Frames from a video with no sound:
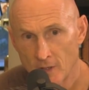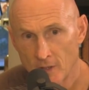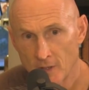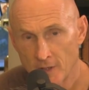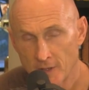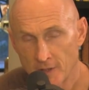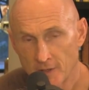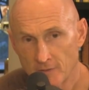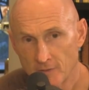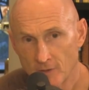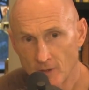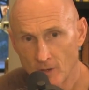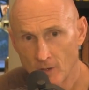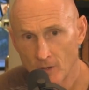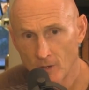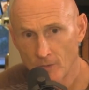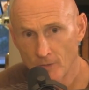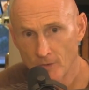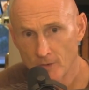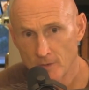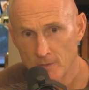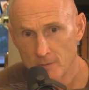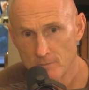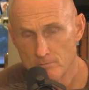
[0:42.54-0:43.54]
And of all
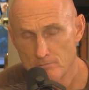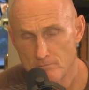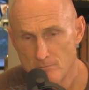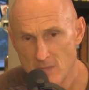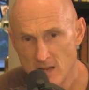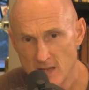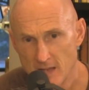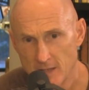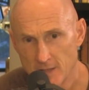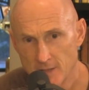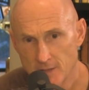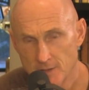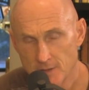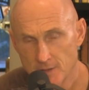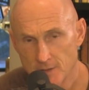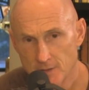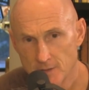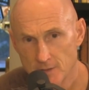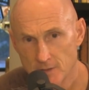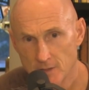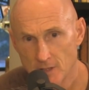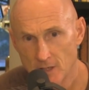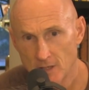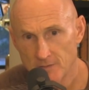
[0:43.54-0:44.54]
the men
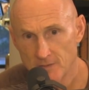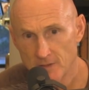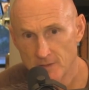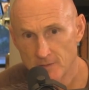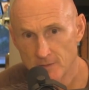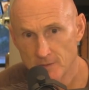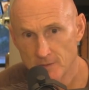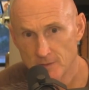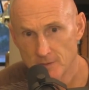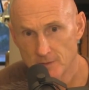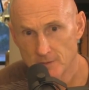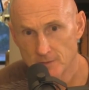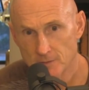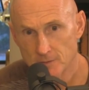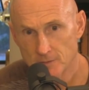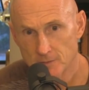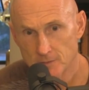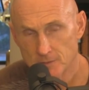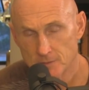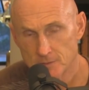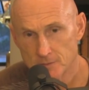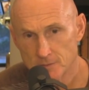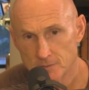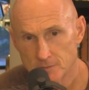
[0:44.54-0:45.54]
I've ever
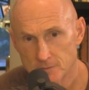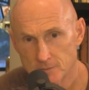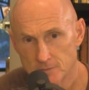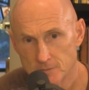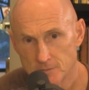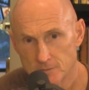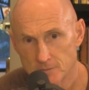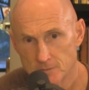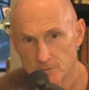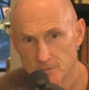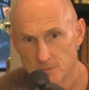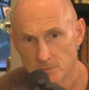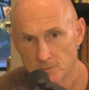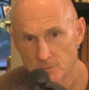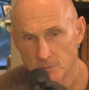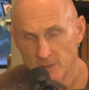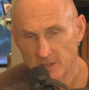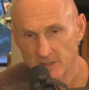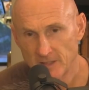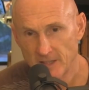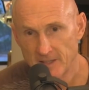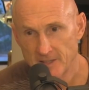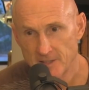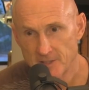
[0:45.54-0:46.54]

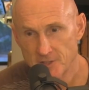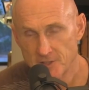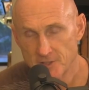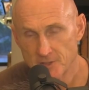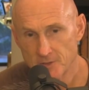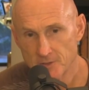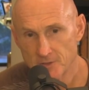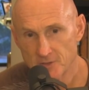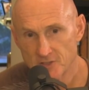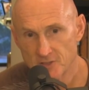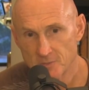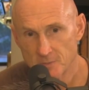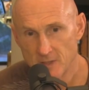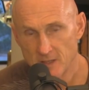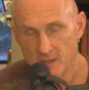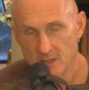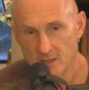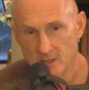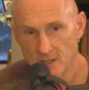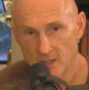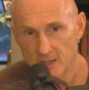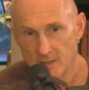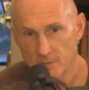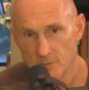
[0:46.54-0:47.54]
related to and spent
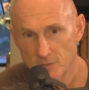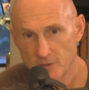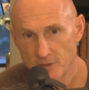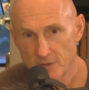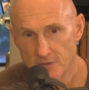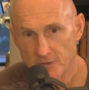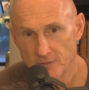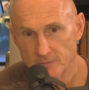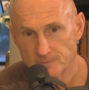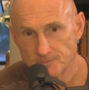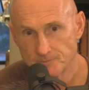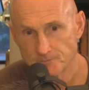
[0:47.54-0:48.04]
time with,